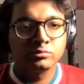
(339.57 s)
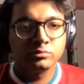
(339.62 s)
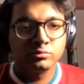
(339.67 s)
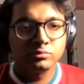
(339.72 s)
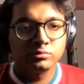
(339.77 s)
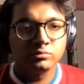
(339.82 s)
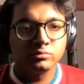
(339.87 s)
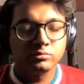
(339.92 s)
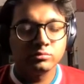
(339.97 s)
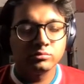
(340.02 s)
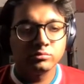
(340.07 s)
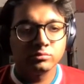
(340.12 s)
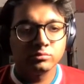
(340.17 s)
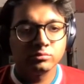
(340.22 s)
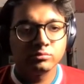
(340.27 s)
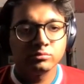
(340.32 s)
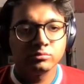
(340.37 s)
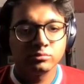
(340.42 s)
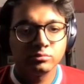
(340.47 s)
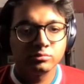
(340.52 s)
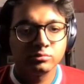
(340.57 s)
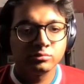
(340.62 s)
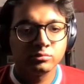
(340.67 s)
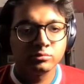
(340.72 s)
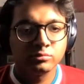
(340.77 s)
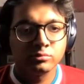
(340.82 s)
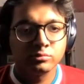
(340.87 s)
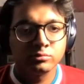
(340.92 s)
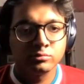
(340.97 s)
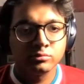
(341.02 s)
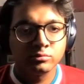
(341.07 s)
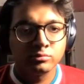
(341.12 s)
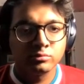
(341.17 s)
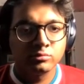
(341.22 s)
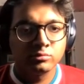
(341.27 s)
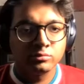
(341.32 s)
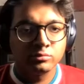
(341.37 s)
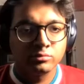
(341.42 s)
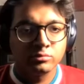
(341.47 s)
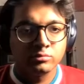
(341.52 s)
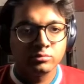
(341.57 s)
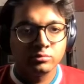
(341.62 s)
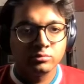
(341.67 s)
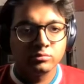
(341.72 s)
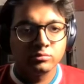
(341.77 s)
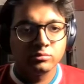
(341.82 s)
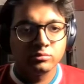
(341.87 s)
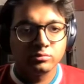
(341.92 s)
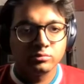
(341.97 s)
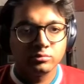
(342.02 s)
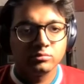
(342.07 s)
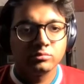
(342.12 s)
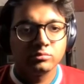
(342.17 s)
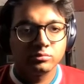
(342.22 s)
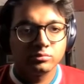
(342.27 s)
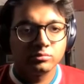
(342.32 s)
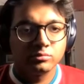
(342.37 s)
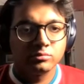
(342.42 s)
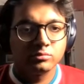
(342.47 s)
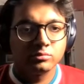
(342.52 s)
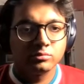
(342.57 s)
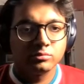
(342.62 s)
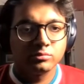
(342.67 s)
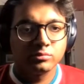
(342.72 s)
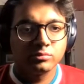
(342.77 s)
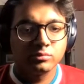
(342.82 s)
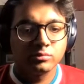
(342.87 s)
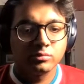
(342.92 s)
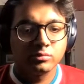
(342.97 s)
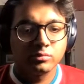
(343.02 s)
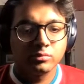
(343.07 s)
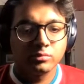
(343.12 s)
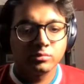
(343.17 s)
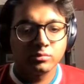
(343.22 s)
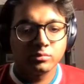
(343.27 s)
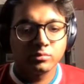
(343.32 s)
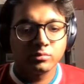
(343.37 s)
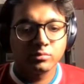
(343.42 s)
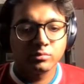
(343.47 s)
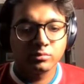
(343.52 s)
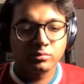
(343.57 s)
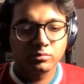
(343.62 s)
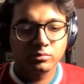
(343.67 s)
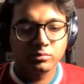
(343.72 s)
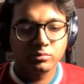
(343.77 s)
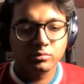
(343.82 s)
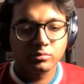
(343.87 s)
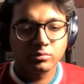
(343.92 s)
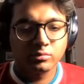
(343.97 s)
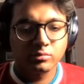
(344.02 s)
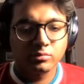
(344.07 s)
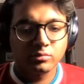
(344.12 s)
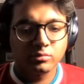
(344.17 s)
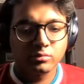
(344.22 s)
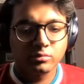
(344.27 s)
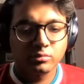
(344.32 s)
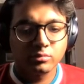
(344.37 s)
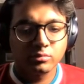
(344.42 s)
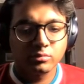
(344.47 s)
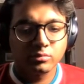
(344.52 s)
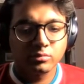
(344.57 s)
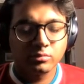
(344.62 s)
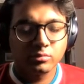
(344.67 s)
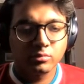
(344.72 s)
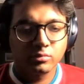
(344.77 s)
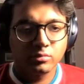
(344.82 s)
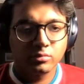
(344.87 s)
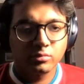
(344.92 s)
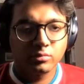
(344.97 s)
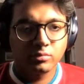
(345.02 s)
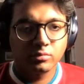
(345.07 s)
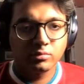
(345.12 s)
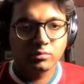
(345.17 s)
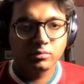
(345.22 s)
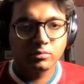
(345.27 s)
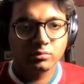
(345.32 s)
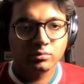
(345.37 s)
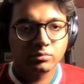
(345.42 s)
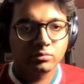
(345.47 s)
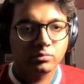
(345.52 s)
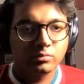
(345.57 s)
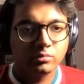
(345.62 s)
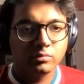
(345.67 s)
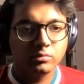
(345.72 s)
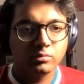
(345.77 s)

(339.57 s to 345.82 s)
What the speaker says: No words are spoken by the person on screen.